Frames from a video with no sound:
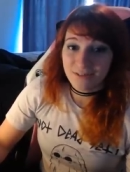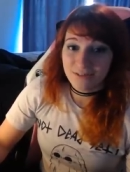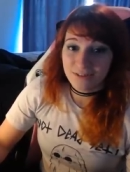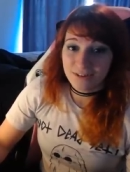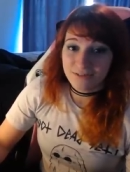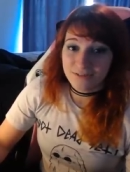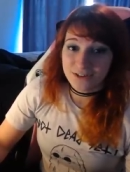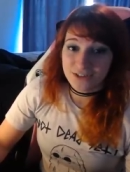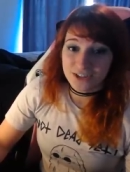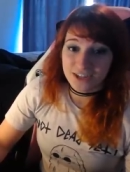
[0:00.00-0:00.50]

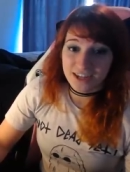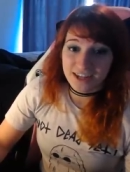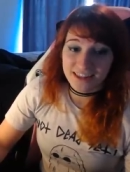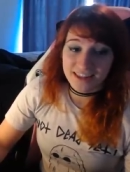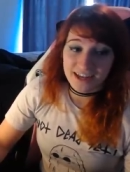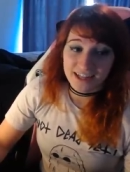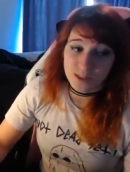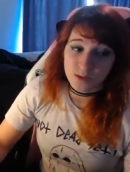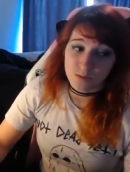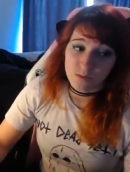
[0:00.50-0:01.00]
Which like
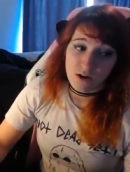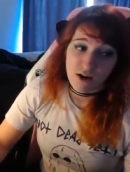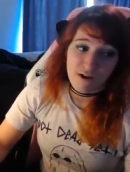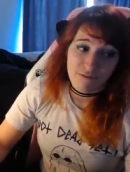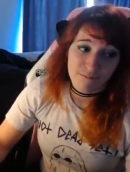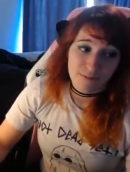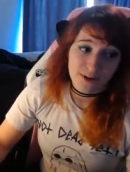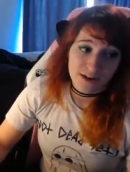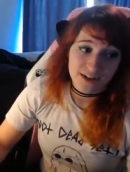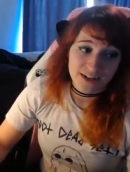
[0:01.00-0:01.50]
that's
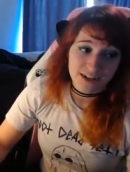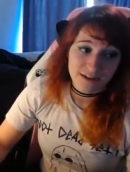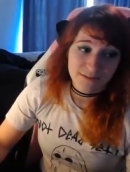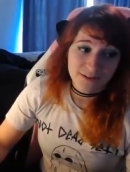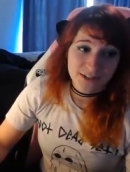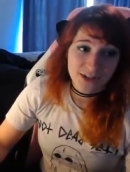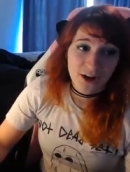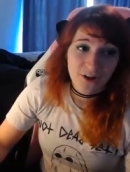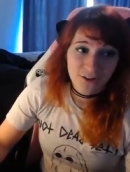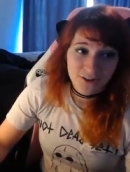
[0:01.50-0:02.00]
rough, buddy. I'm
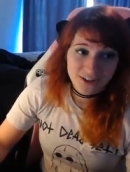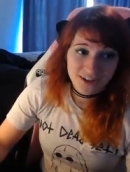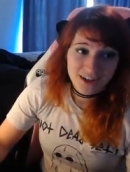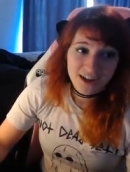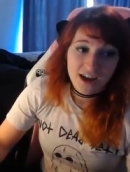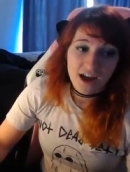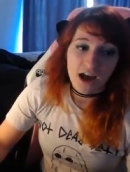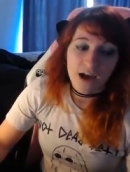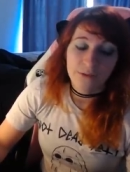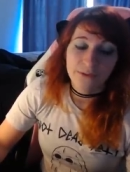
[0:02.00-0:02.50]
so
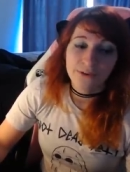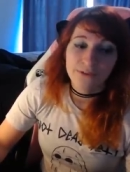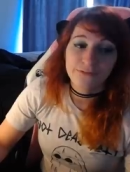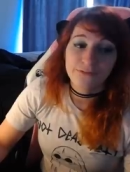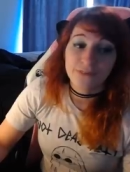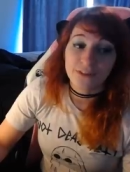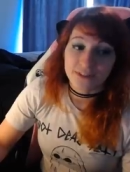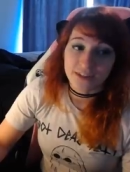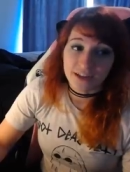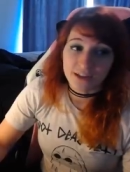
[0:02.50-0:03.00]
I would have
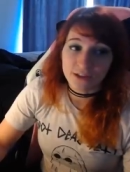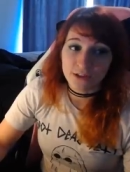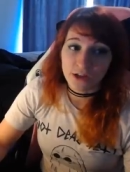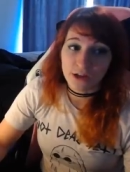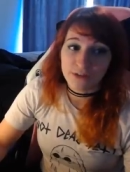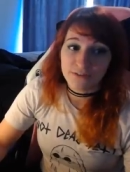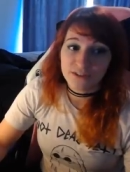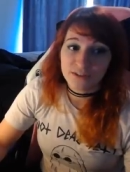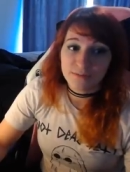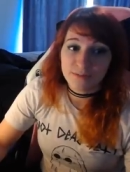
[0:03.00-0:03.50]
fucking
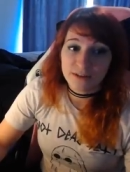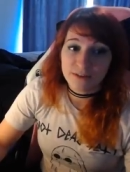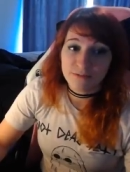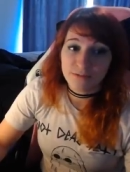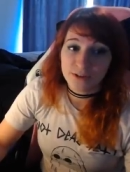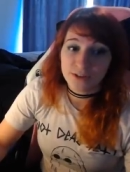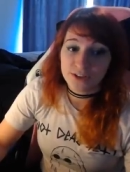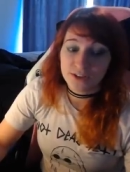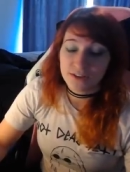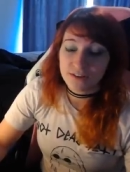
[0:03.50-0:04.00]
loved to be
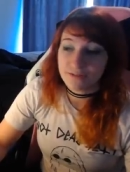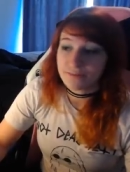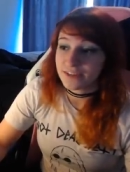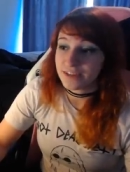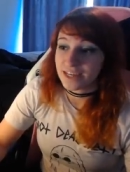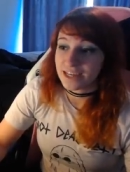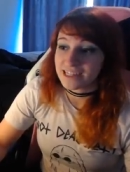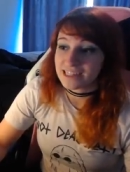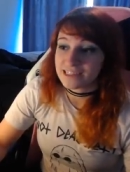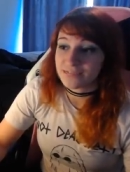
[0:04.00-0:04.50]
one of the
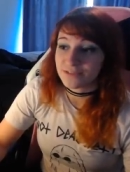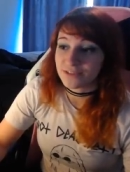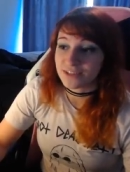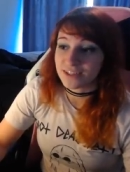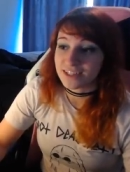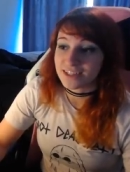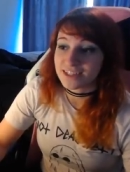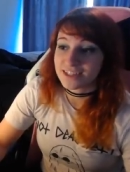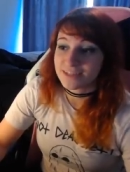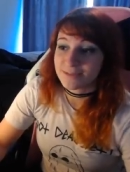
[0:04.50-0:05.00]
VAs for
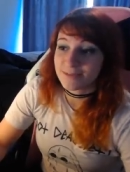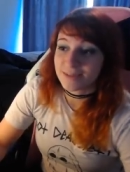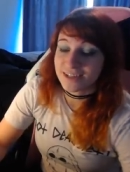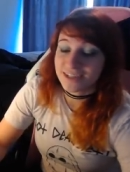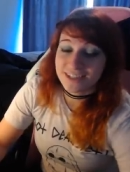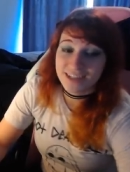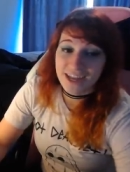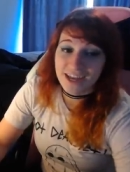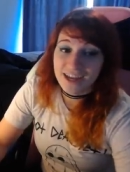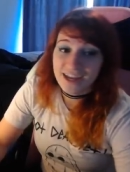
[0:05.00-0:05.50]
this
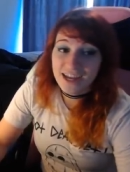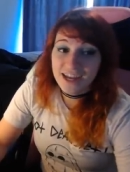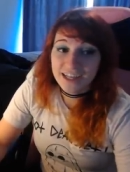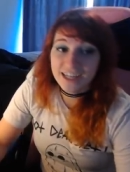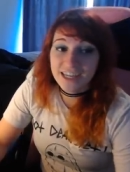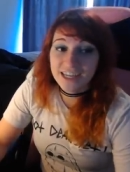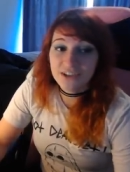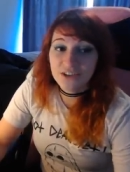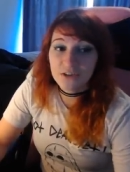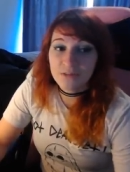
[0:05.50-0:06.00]
because that
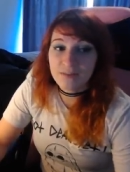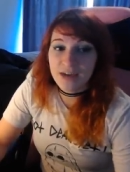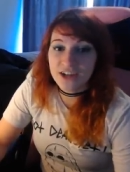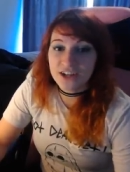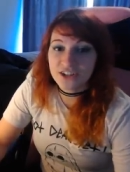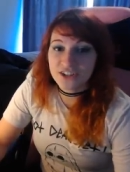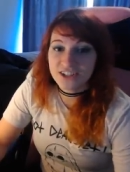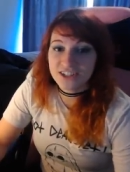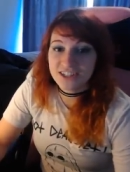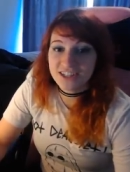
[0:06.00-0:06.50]
can you
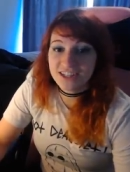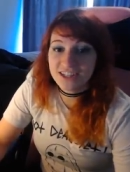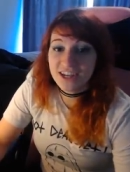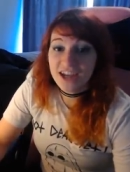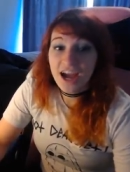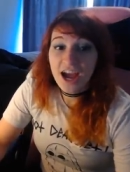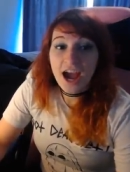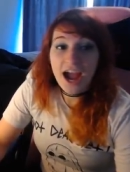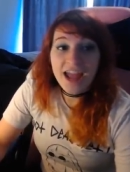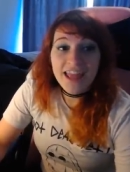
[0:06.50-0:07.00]
imagine this is the
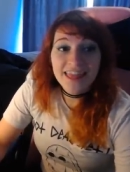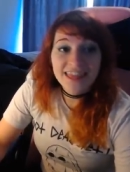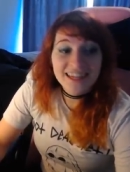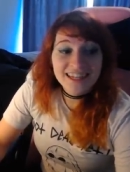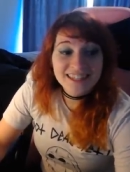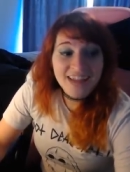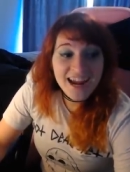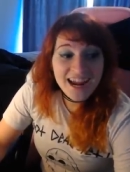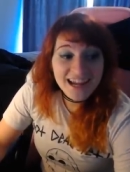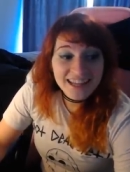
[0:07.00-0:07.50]
and they
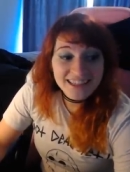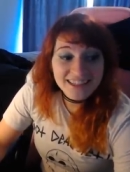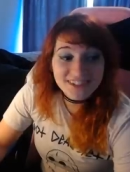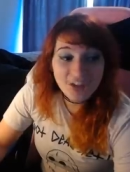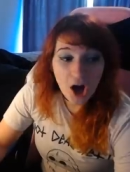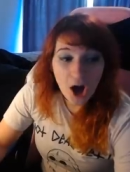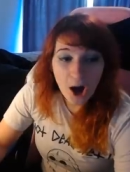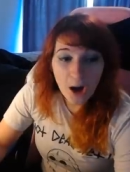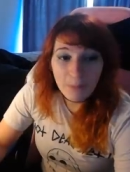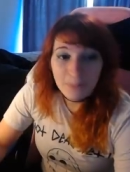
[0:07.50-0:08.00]
take this
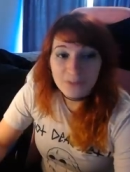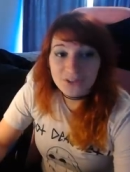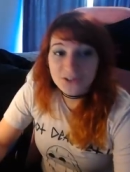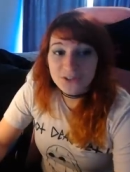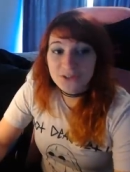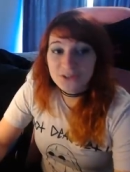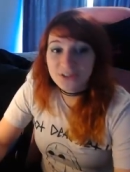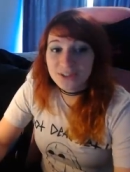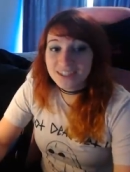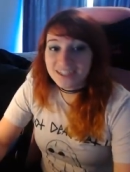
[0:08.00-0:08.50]

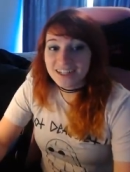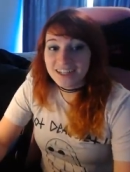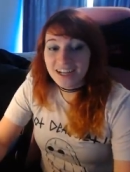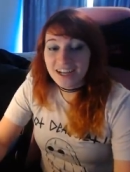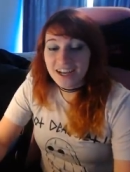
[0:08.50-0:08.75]
opportunity.